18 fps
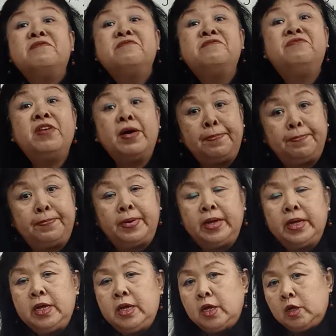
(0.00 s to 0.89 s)
verb.
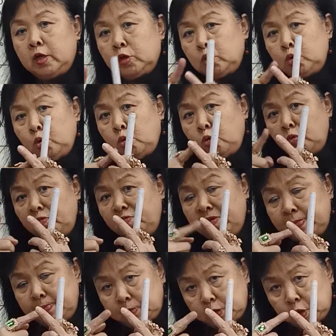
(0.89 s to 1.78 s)
Two
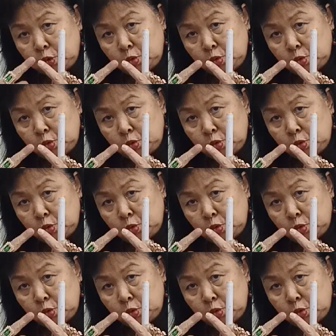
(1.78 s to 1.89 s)
verbs